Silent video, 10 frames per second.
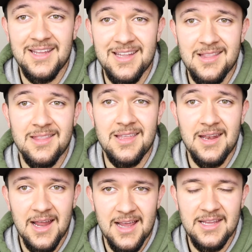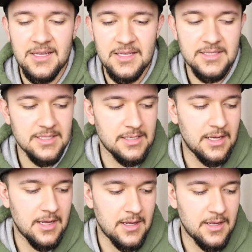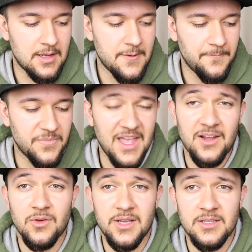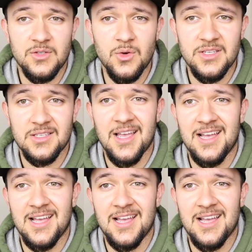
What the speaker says: in the 90s that created toys.